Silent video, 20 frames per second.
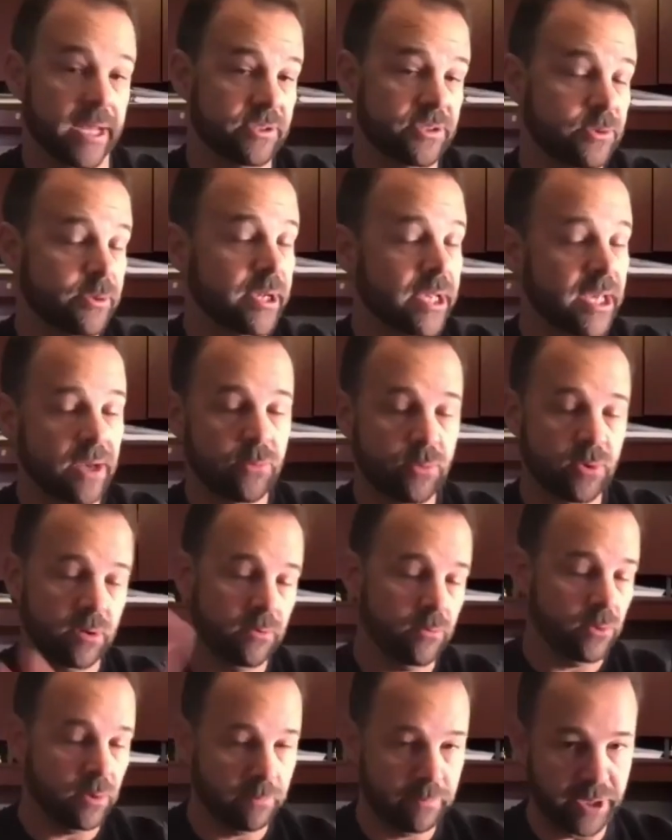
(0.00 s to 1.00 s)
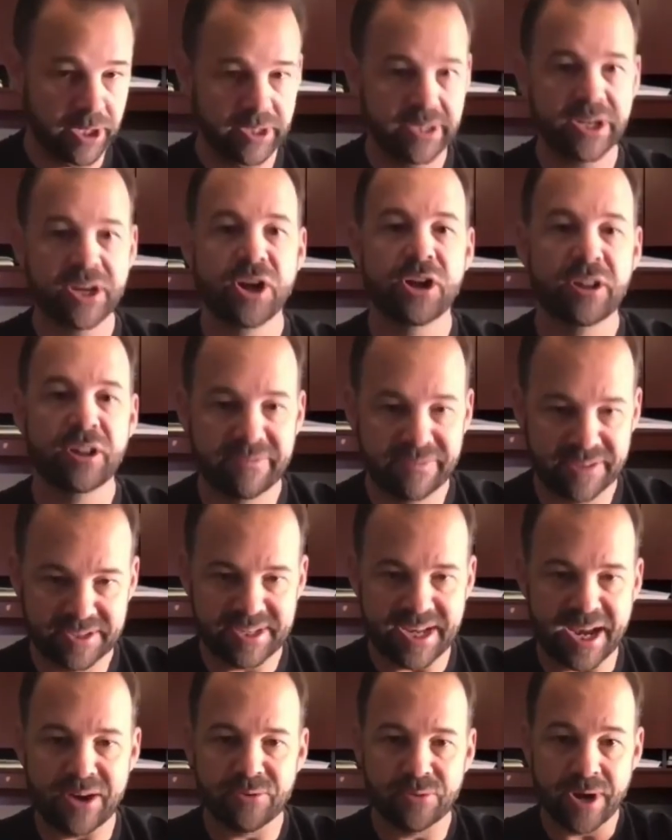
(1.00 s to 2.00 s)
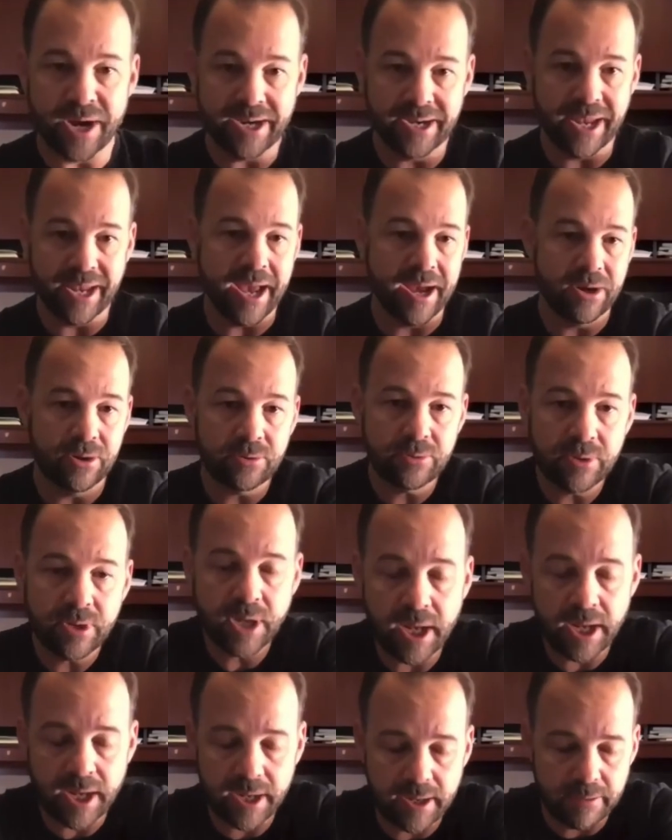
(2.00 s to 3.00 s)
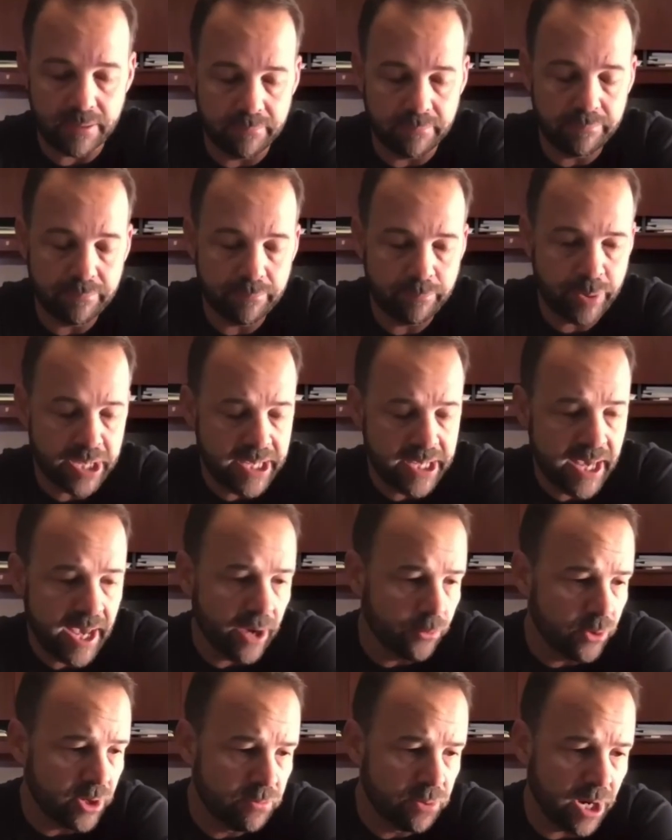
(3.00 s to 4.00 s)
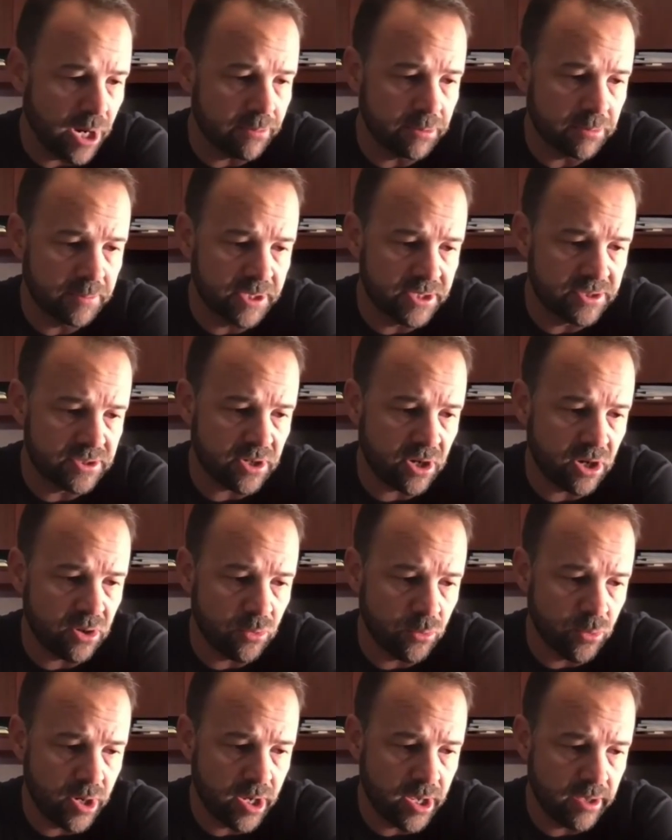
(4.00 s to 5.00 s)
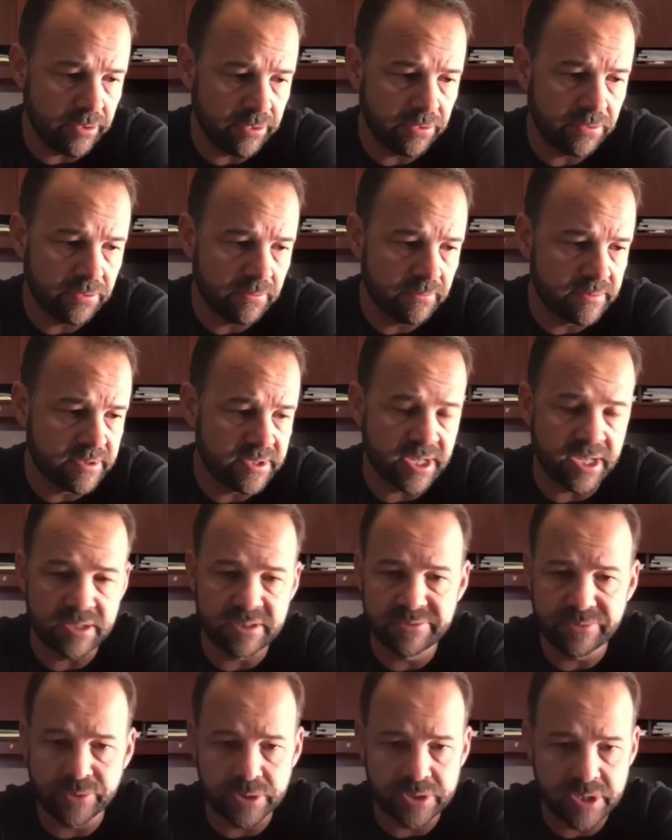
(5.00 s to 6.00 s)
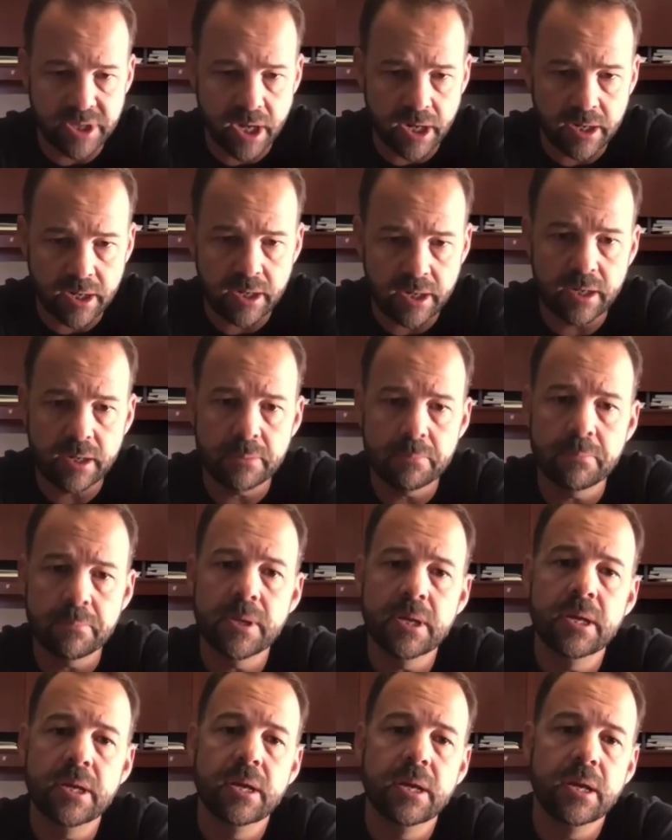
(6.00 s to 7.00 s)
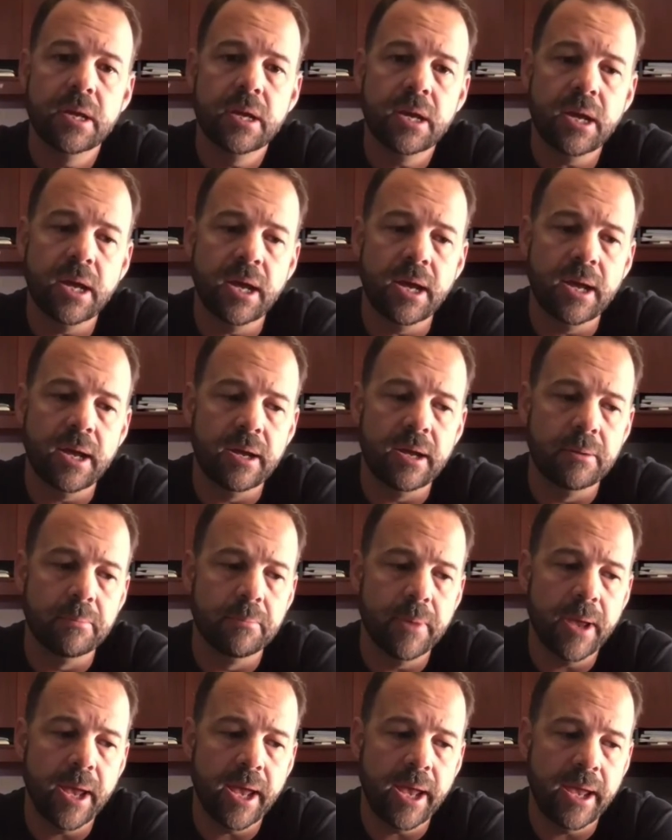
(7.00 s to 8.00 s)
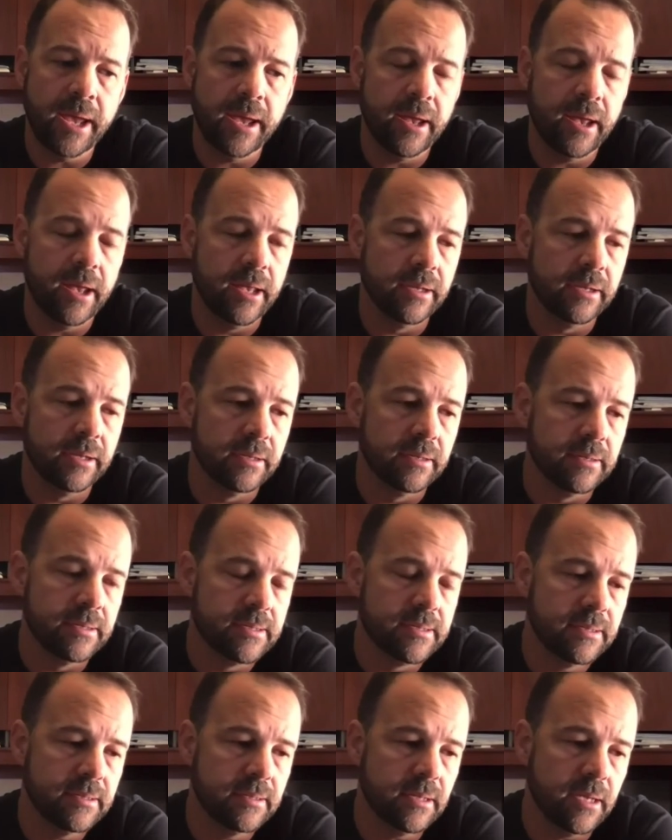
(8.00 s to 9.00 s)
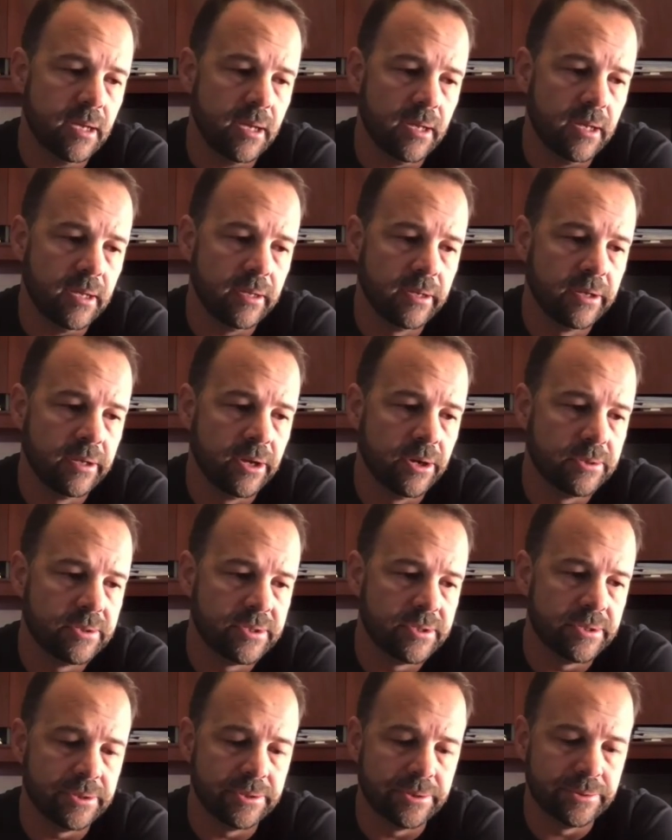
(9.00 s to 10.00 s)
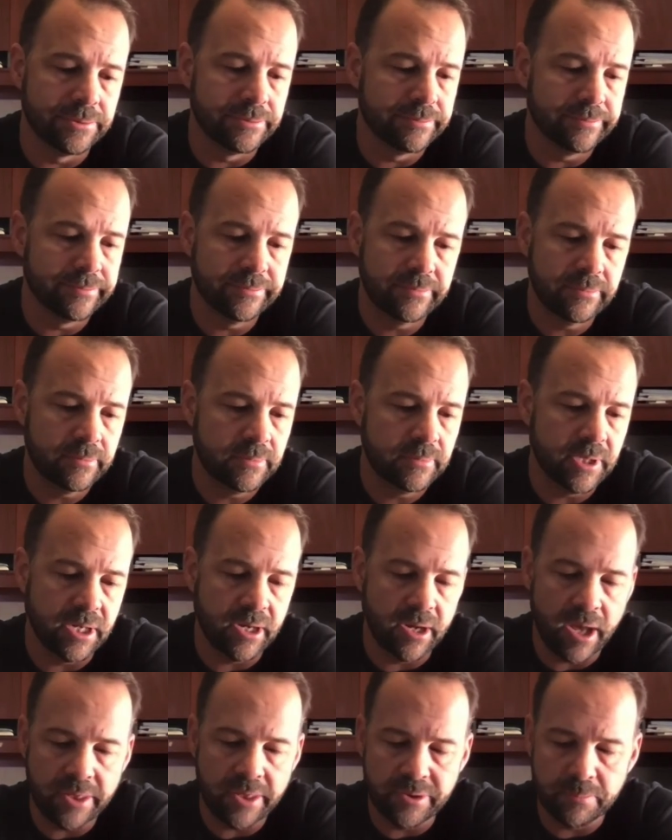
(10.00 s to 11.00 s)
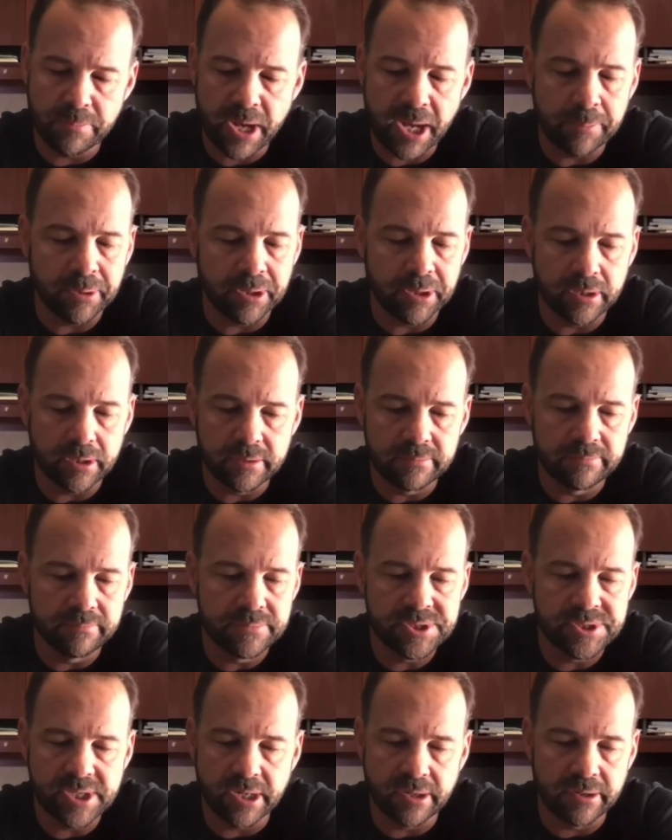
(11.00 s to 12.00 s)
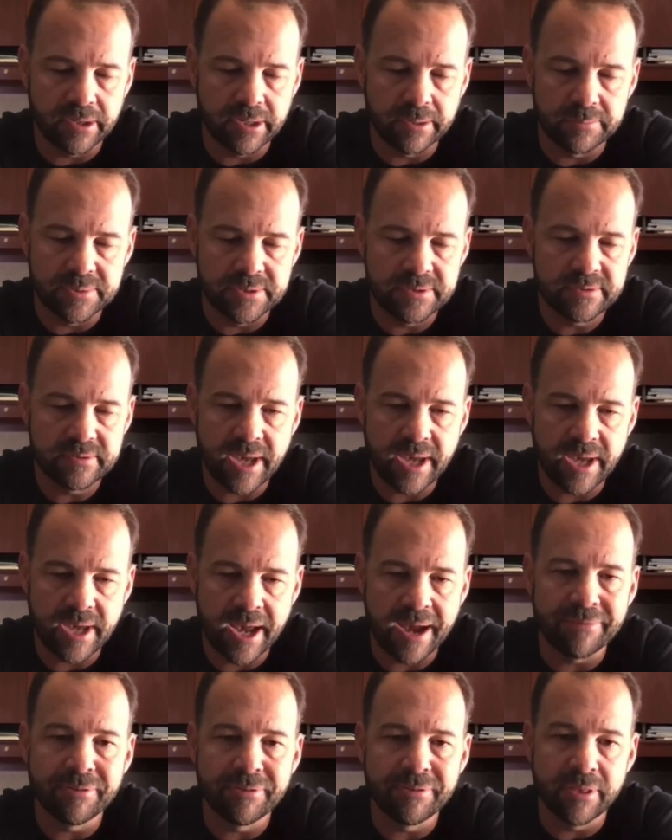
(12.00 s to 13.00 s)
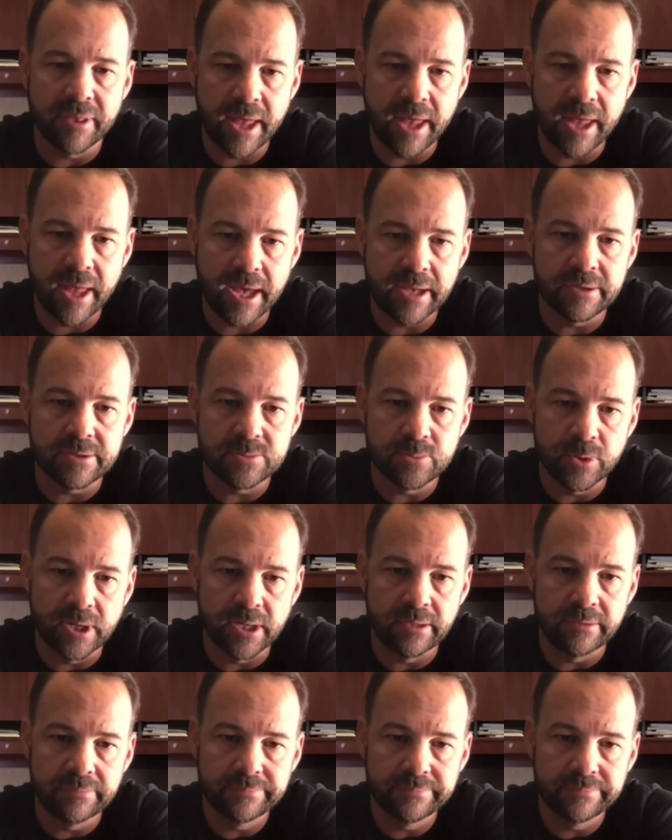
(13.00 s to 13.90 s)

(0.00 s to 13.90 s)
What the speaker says: So again, we're building all of this out right now. But yeah, we'd probably start with Salesforce.com and go to other popular CRMs after that as well.